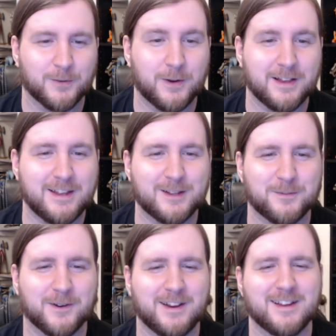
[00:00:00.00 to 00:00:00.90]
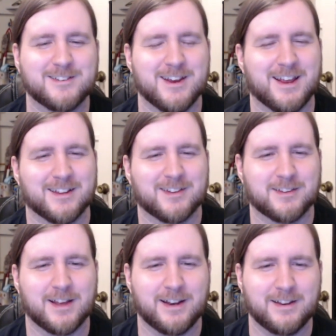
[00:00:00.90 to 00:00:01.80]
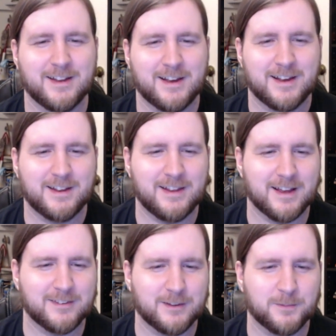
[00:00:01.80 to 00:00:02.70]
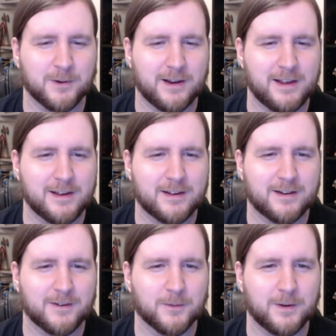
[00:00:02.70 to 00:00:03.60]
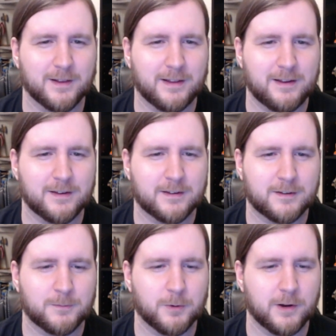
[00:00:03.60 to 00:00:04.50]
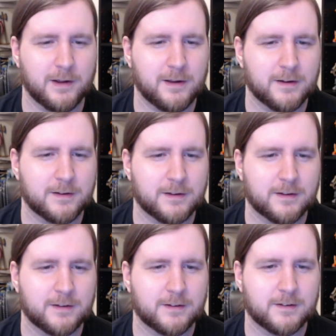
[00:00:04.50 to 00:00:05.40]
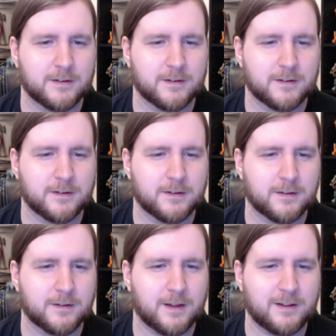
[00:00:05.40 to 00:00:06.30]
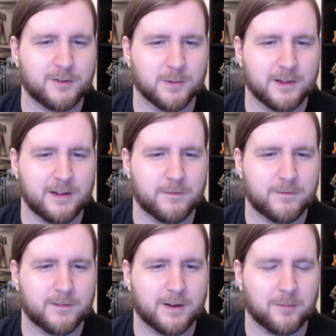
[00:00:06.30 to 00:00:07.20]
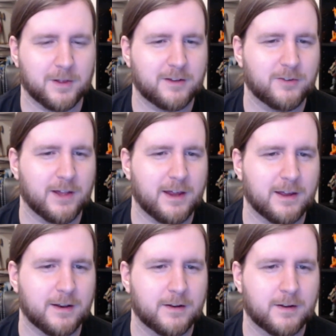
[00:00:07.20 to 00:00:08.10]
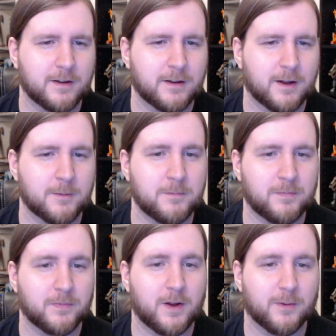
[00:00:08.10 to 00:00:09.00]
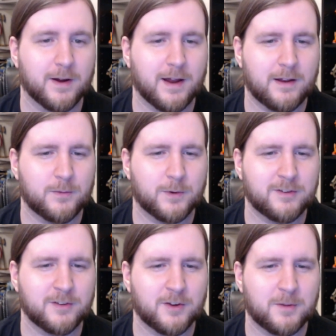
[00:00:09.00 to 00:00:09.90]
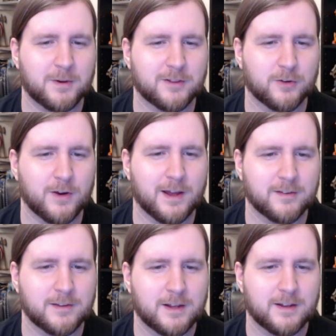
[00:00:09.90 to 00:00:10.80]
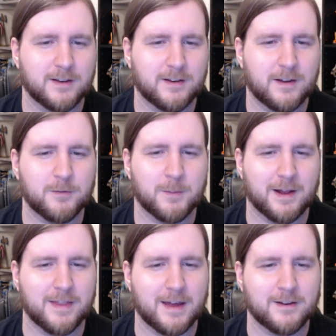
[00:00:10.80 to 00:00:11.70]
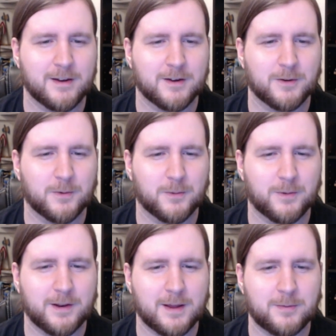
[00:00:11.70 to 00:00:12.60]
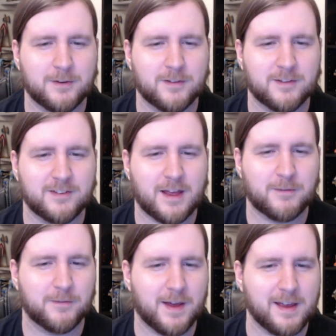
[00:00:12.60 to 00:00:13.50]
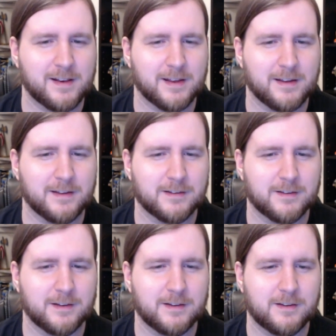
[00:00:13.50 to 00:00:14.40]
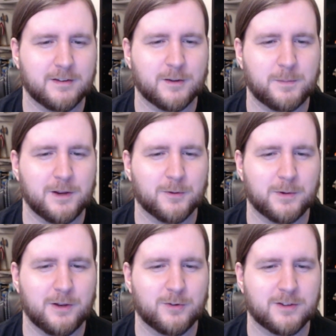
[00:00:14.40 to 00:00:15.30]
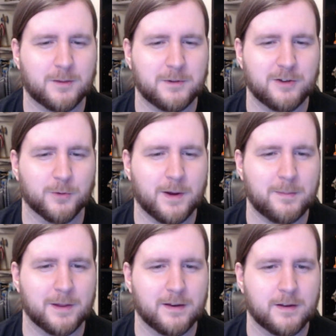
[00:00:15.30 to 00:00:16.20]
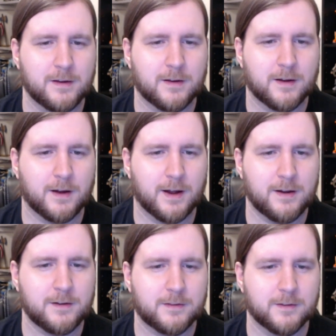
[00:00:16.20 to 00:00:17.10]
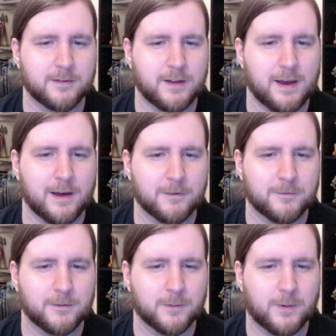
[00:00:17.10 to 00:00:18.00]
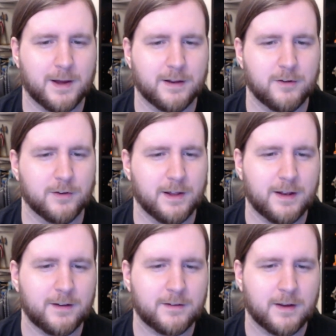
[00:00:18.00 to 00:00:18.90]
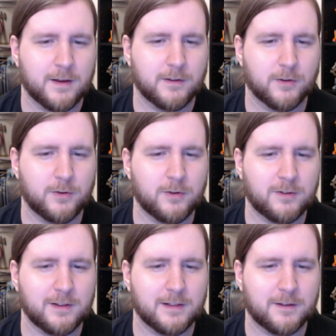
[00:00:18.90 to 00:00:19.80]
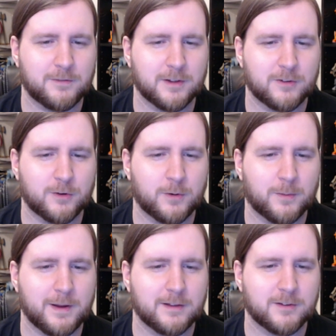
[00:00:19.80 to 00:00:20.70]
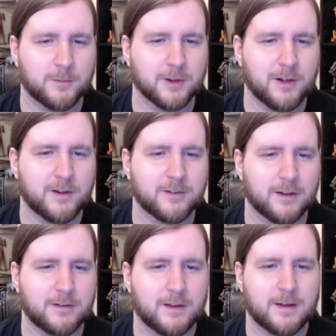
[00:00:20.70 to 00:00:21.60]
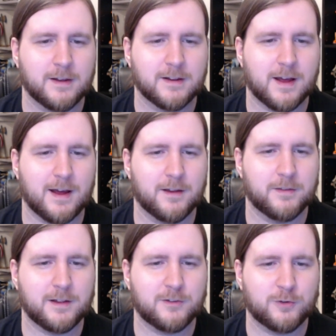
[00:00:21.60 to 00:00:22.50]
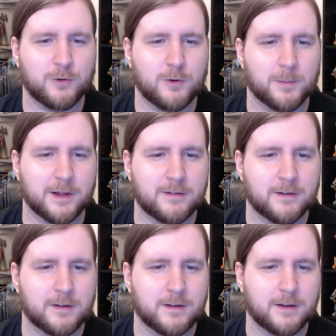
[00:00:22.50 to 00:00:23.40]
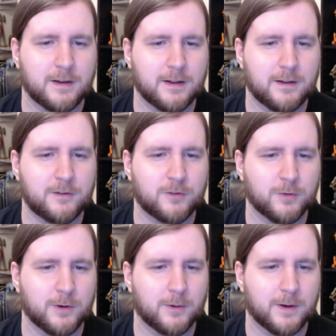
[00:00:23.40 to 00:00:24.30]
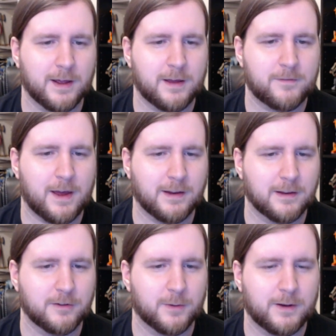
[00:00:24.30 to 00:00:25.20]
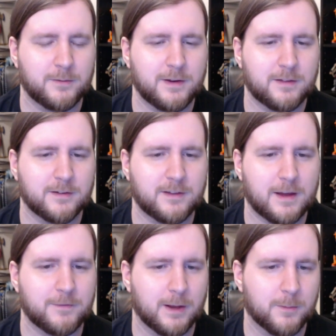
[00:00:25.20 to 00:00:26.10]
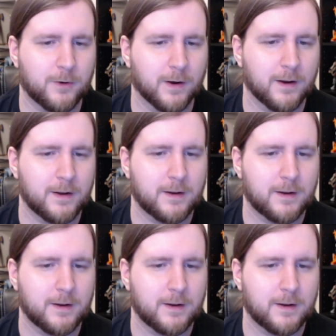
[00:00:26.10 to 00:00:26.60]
Really? It's pretty? And she gets excited. Yes, it's pretty. Really pretty. That's a relief. I'm glad you like it. Hmm? No, I wasn't talking about the dress. Never mind that. What happened to the staff of Agni? Did it disappear when you summoned your weapon? Huh? The staff? Why, do you need it? You usually left it stored away in some closet. Ah, uh, that's true, but... It is true. I have Agni, so I don't need the staff anymore.